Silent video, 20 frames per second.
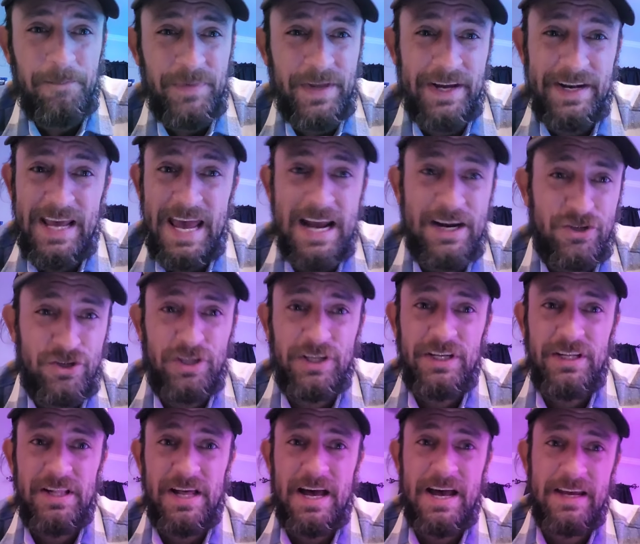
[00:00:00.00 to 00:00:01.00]
I'd
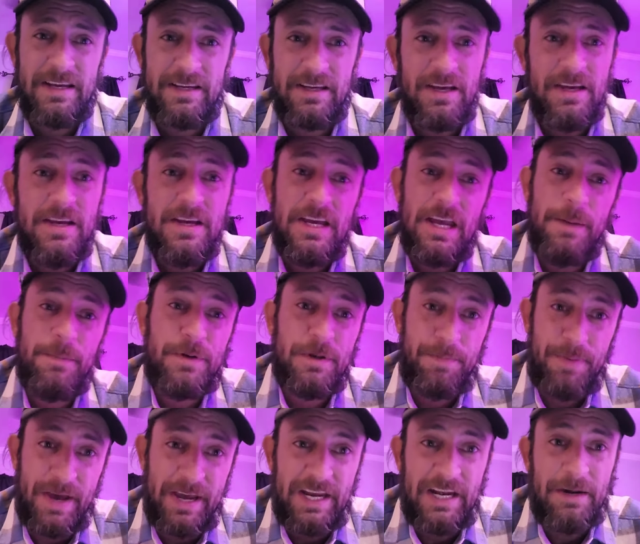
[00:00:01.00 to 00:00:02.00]
actually like him to
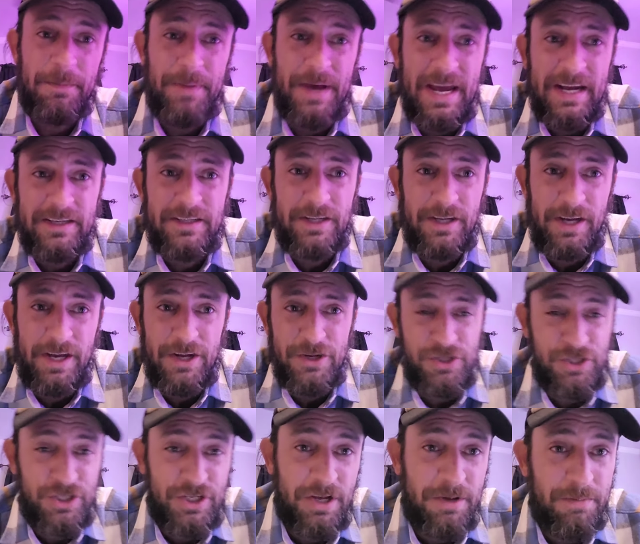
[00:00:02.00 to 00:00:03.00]
pay it back to
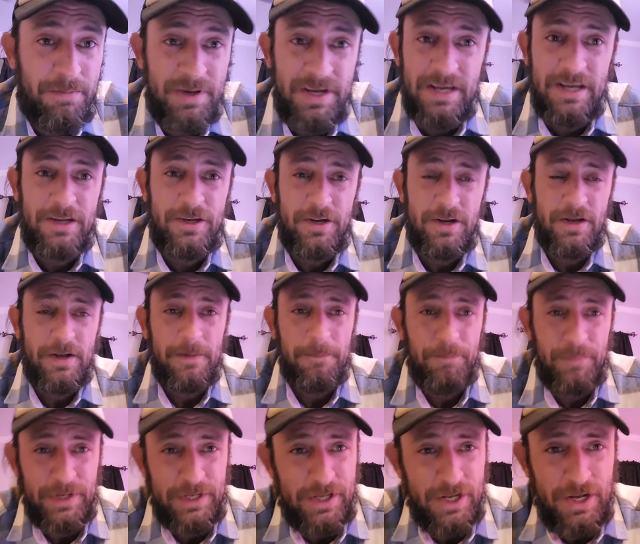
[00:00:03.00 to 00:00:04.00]
us, to me,
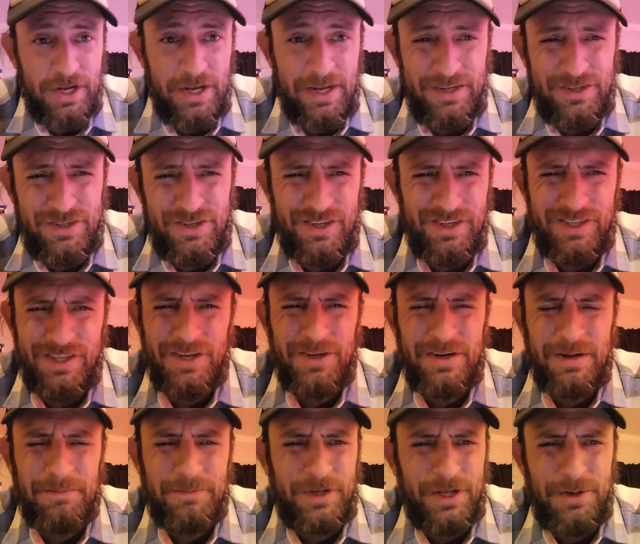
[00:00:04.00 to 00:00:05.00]
because
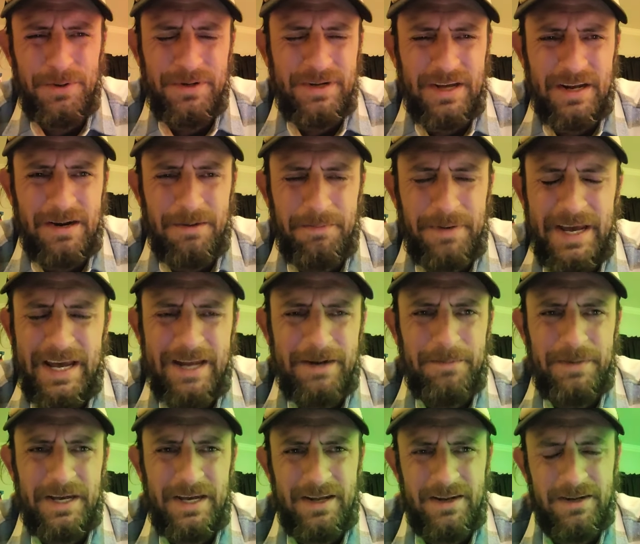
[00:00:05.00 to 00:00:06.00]
dude, I'm doing kind of bad,
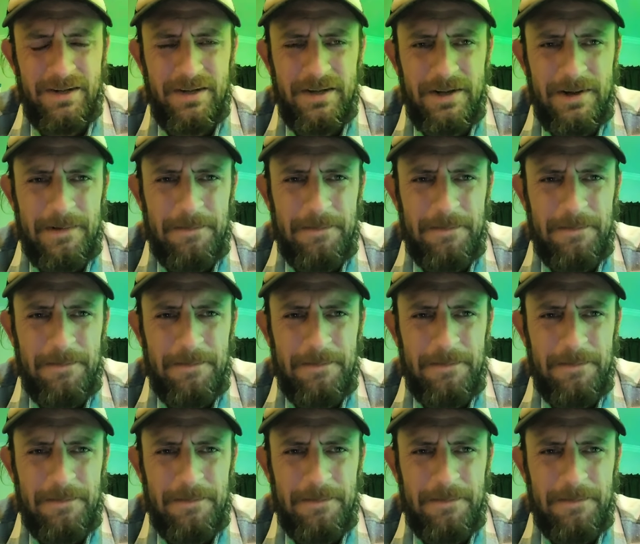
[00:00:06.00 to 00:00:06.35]
man.